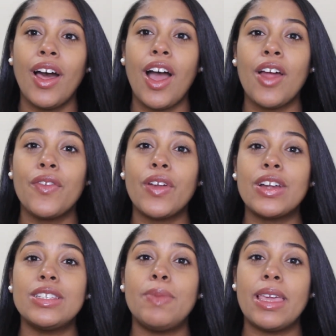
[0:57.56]
our
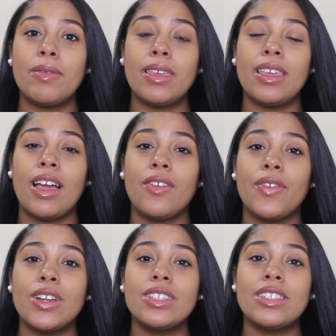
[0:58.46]
first baby,
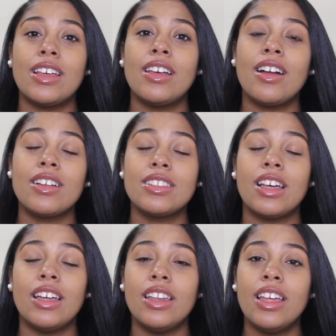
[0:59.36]
our
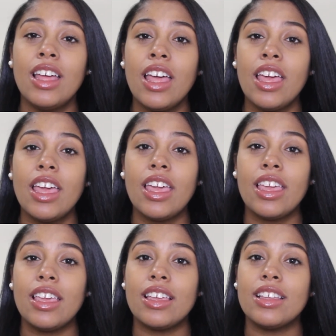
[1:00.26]
son,
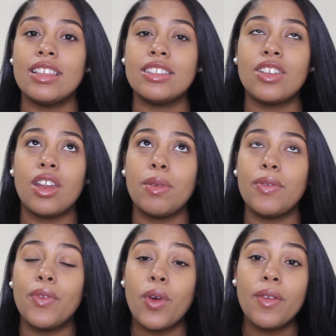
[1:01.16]
he is going to be
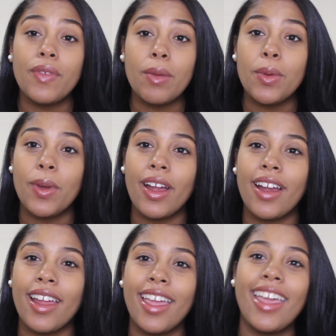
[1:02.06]
4 in
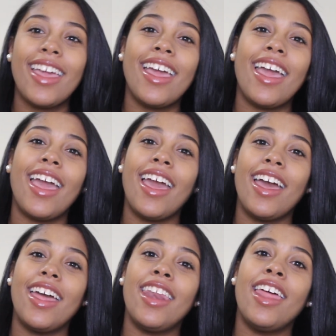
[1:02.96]
February,
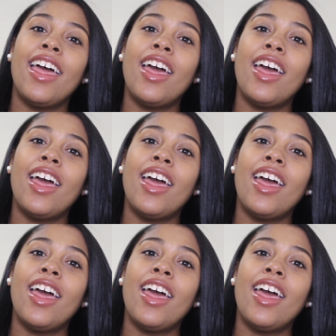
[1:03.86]
and